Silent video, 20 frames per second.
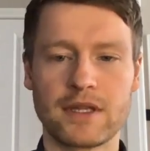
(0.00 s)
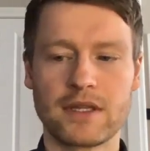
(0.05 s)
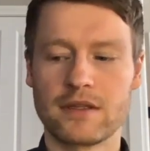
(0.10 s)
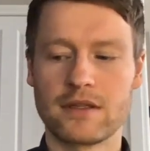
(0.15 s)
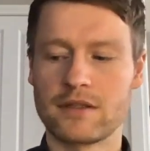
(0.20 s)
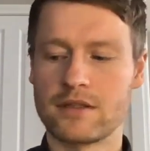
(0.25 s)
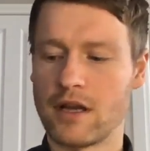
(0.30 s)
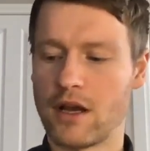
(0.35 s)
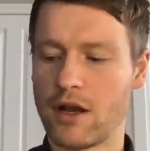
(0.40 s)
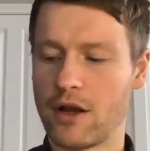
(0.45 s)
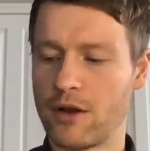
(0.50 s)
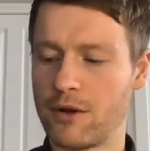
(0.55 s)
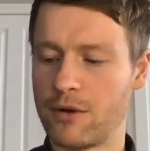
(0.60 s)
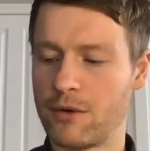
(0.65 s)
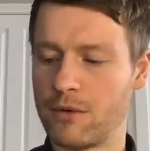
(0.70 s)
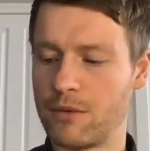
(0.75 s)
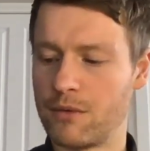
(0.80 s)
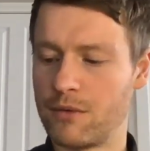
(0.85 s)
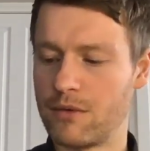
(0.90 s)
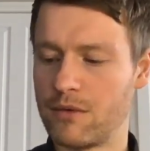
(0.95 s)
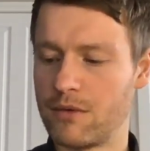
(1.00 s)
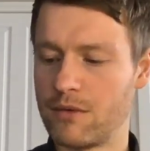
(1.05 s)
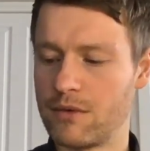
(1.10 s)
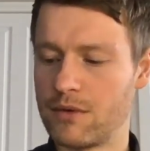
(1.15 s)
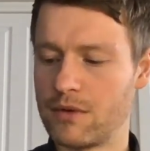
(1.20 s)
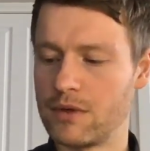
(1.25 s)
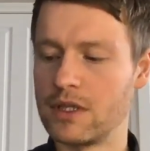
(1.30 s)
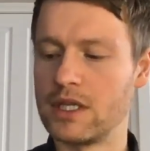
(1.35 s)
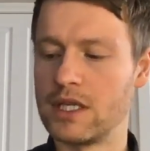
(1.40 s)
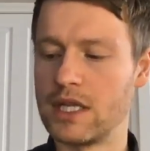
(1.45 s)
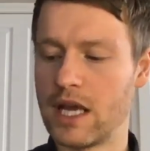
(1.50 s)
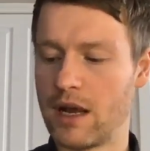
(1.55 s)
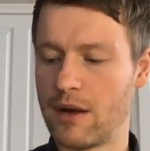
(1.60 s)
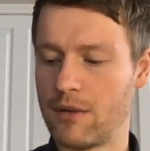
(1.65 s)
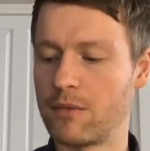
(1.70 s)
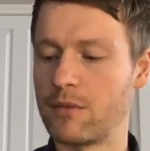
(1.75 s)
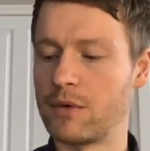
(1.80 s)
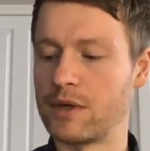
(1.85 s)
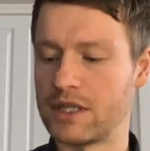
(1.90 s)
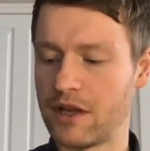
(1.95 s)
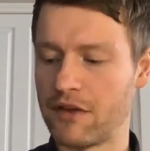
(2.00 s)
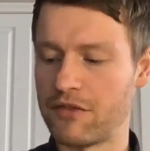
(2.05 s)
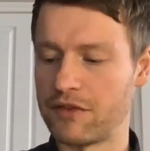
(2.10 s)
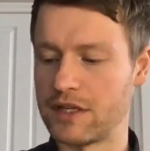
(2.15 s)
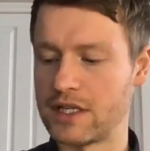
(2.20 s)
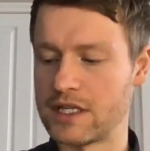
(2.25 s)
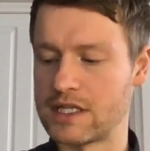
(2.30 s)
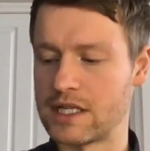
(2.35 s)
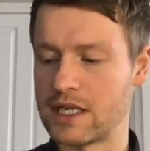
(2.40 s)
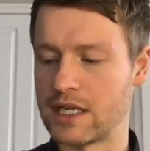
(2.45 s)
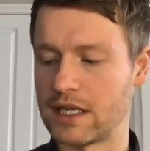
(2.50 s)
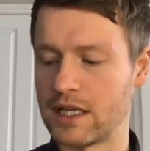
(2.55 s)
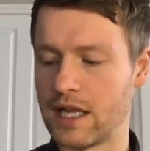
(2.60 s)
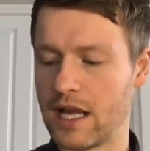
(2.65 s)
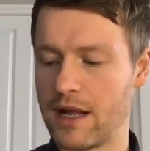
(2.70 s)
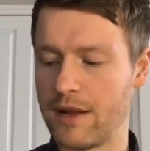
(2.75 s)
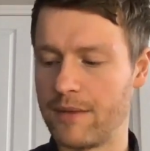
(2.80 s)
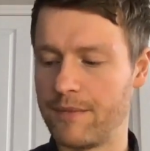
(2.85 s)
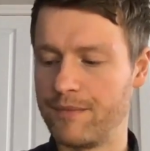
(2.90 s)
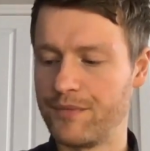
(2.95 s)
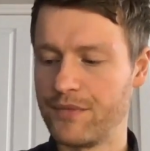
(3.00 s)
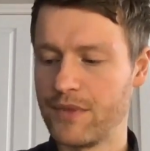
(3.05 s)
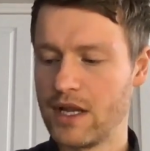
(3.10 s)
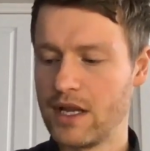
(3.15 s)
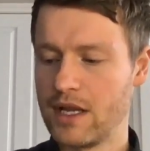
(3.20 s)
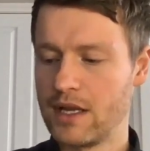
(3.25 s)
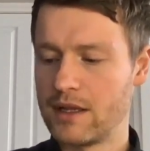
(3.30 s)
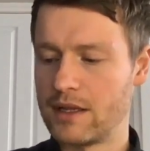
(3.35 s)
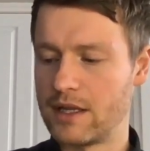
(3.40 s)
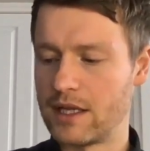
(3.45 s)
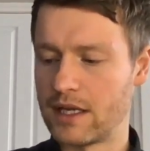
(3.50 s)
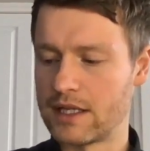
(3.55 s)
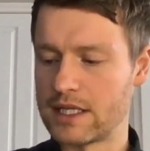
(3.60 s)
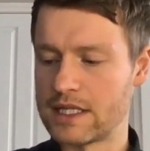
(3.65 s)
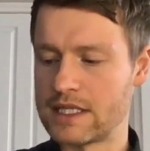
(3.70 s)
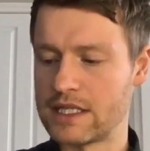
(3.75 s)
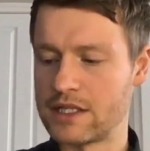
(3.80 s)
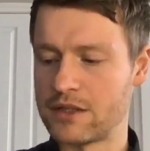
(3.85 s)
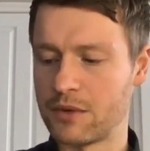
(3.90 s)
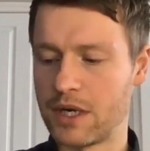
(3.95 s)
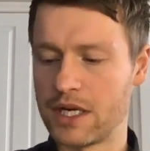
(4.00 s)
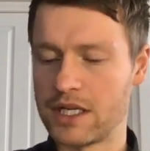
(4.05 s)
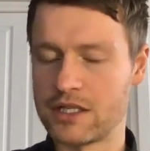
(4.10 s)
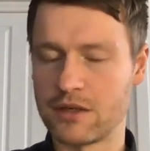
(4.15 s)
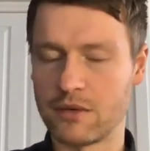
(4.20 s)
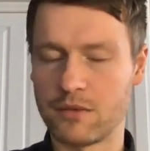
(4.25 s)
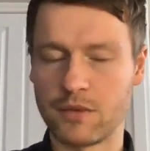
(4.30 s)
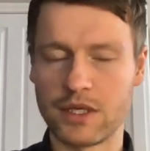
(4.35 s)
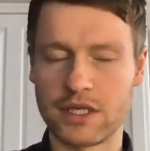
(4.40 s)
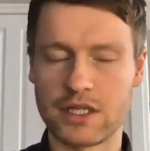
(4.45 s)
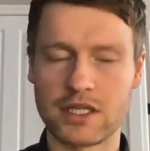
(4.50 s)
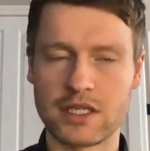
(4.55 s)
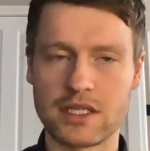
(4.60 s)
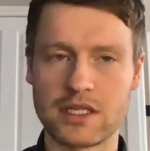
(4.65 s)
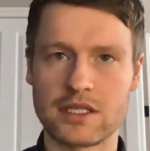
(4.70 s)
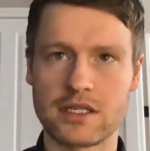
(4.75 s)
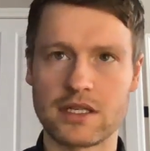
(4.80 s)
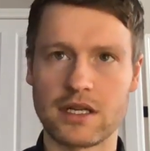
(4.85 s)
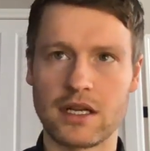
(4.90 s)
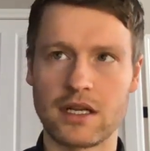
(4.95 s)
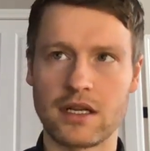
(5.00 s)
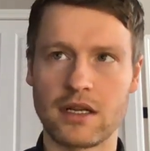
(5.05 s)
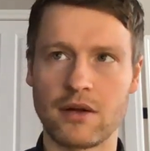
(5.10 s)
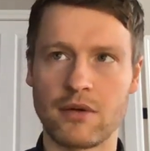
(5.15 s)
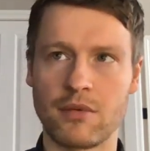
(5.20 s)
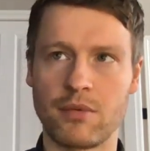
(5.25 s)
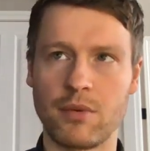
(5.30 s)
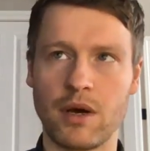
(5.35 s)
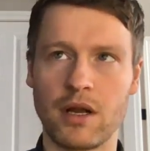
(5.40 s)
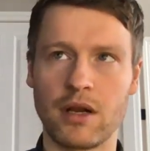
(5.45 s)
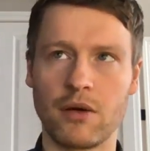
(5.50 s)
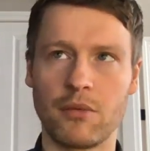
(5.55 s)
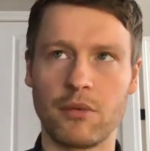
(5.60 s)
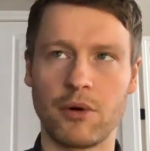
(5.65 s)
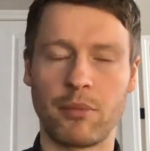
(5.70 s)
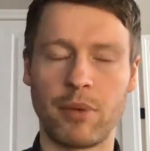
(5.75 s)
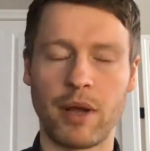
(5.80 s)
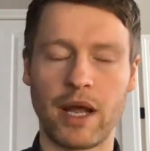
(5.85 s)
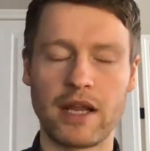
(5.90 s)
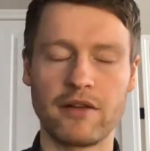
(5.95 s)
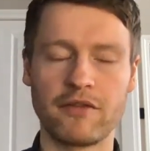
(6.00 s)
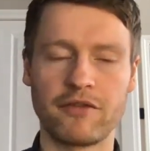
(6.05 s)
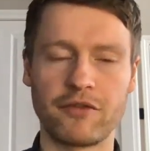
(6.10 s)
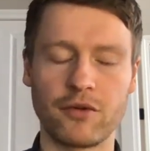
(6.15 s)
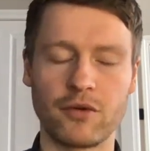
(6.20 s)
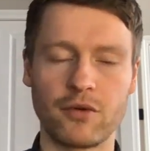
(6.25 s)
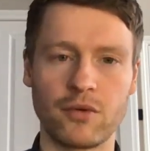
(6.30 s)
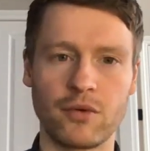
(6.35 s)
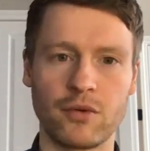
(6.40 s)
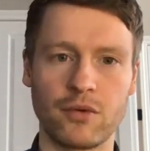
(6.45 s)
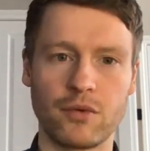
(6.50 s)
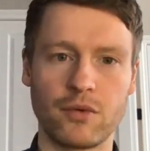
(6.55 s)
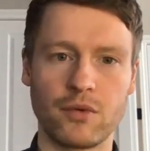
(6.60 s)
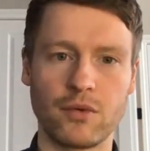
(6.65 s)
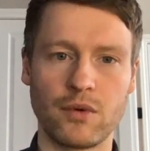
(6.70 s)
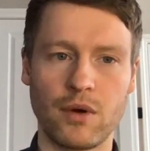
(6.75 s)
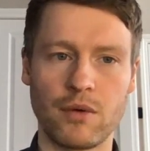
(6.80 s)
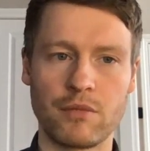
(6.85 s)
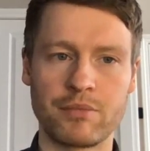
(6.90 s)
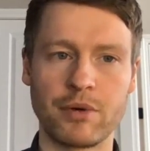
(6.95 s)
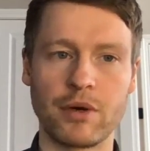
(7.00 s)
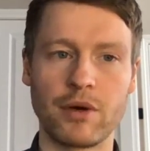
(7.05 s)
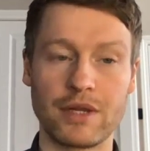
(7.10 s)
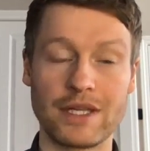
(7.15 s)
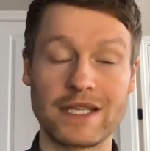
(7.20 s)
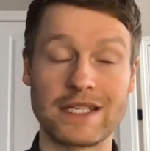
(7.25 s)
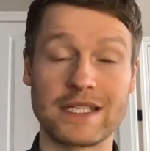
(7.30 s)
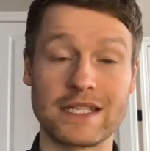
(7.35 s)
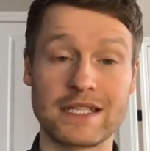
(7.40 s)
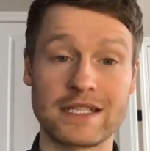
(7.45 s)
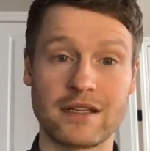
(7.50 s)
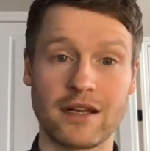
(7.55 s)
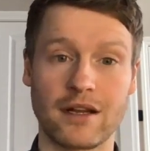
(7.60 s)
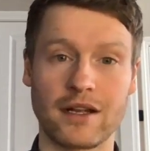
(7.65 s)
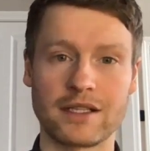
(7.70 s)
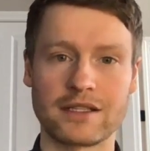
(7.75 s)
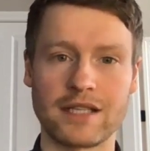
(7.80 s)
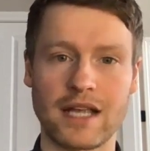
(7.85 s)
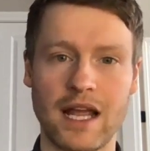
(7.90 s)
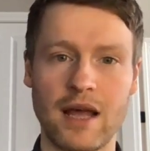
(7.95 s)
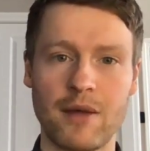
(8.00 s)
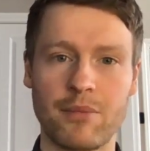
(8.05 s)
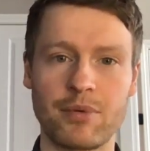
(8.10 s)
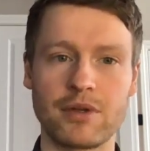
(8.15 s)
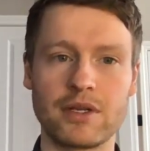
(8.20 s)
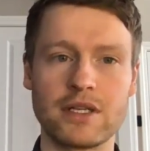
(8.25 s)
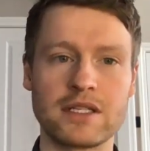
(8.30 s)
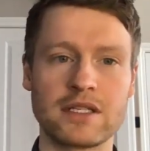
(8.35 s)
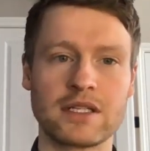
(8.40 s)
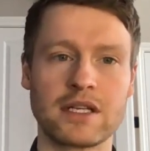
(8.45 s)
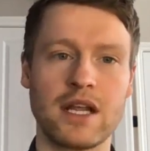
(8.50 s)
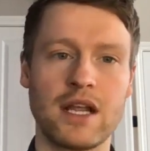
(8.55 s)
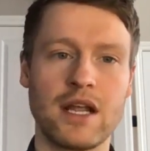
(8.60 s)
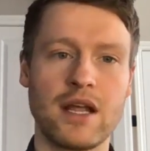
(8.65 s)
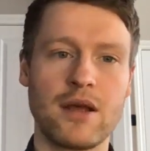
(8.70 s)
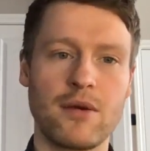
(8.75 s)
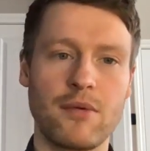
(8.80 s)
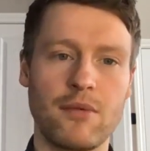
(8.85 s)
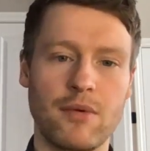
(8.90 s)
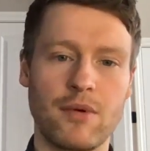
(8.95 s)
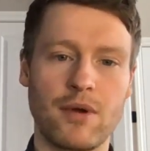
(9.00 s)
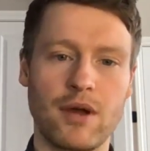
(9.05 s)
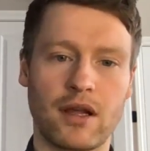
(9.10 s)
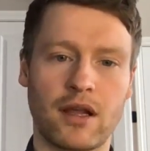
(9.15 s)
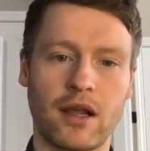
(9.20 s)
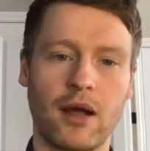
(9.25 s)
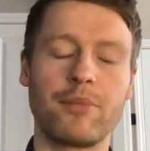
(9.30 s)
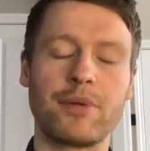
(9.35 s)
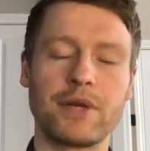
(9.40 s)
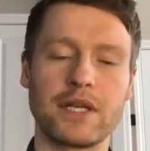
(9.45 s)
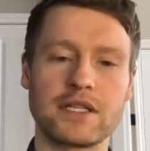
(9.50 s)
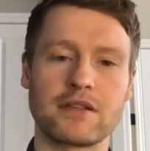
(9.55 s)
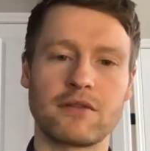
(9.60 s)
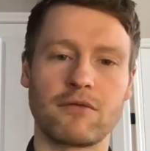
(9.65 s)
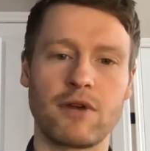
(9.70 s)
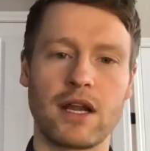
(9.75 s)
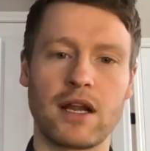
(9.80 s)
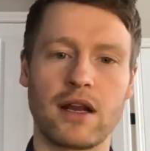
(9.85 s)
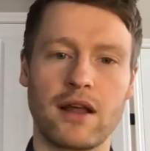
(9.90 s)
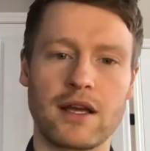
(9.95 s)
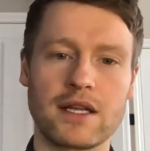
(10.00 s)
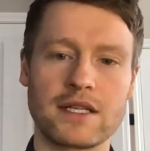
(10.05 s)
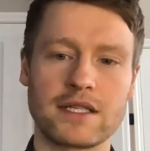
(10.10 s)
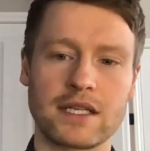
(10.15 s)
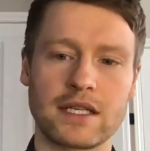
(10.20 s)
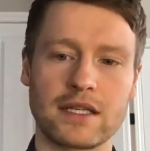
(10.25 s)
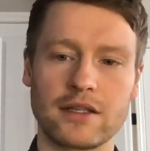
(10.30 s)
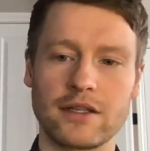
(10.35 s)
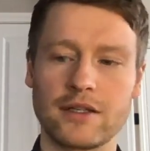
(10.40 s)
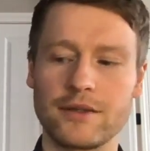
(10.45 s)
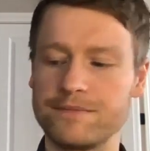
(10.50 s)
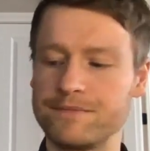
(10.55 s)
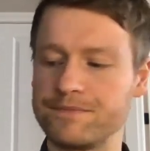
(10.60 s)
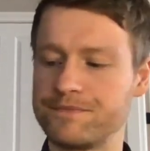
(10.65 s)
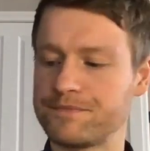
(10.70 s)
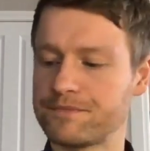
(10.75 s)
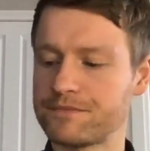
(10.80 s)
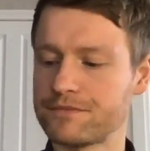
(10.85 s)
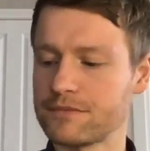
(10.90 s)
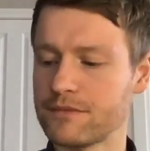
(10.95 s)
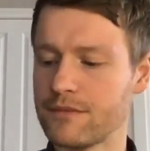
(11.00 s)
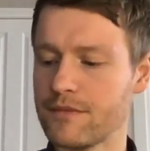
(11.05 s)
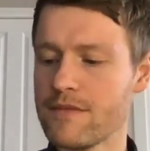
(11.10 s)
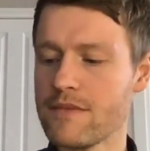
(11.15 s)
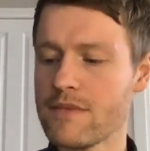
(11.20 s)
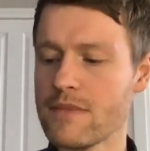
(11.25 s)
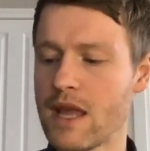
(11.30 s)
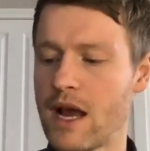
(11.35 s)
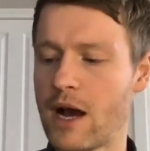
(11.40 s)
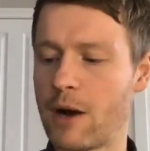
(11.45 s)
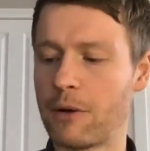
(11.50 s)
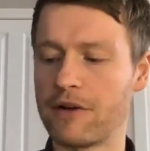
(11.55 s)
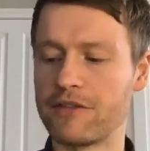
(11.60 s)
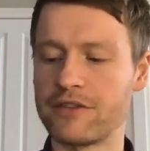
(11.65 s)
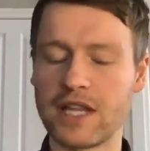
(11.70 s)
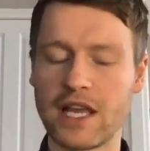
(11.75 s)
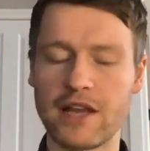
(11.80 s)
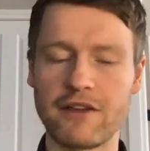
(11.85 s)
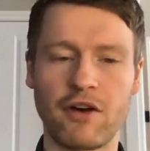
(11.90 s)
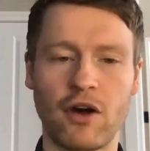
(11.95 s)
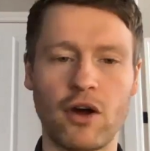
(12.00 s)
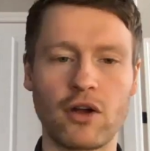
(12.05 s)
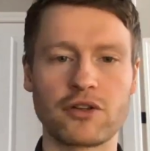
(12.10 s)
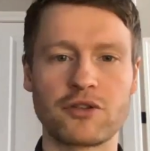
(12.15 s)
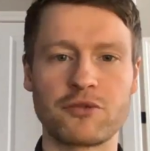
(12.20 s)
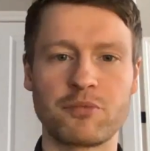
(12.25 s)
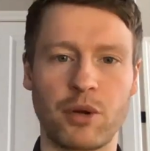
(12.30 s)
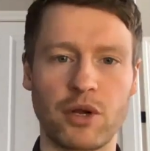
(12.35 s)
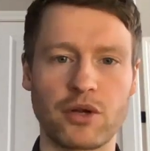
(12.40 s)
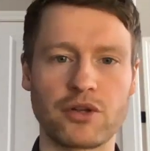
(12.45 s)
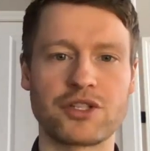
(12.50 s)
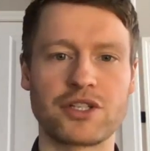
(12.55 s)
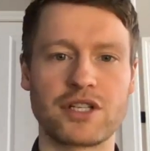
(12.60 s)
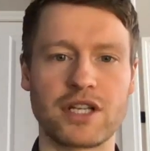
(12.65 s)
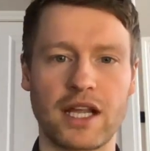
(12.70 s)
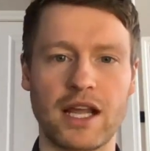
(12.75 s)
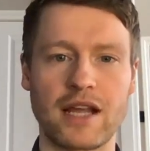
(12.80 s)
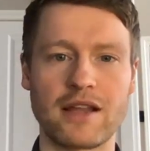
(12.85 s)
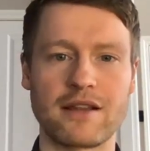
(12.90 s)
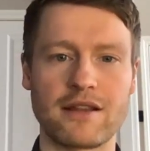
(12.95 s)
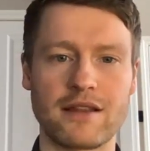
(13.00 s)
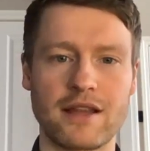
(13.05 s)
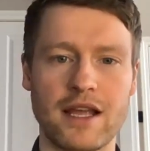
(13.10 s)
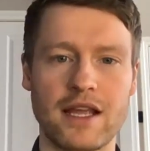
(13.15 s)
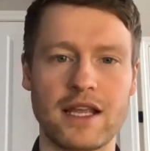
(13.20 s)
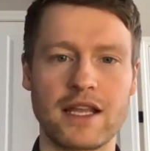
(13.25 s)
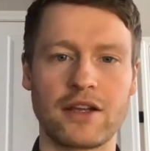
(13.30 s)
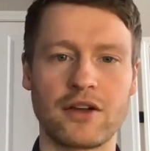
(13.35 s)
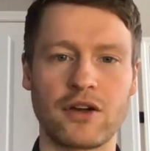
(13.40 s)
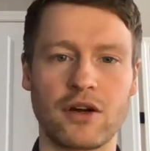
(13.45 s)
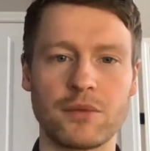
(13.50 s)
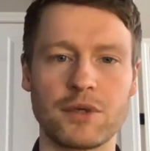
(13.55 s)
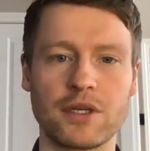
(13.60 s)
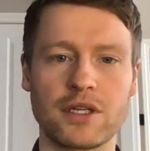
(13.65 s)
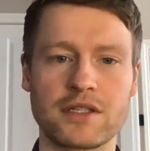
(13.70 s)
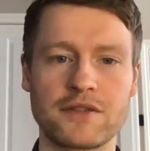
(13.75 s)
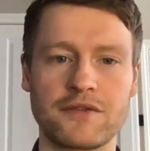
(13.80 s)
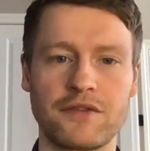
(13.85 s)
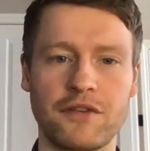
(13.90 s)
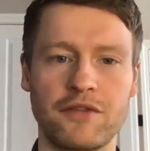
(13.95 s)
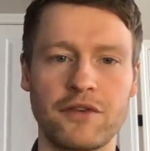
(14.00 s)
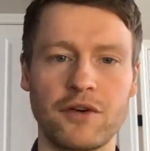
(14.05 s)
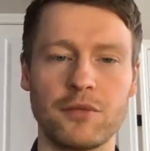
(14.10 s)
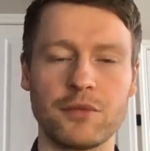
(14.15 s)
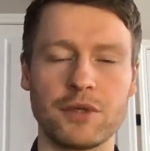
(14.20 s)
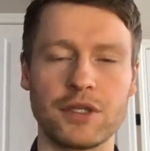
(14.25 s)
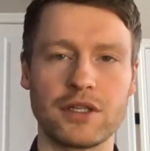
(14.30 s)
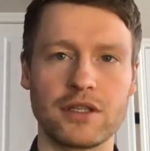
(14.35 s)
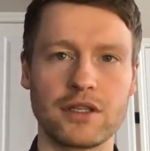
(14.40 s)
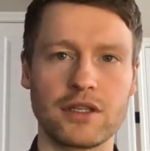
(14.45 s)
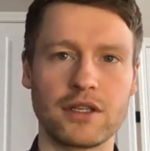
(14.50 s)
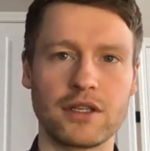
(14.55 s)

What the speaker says: So yeah, we're definitely seeing that. The other situation, which is a lot more painful, but this is starting to happen, is companies are realizing that however they've hodgepodged together their e-commerce fulfillment,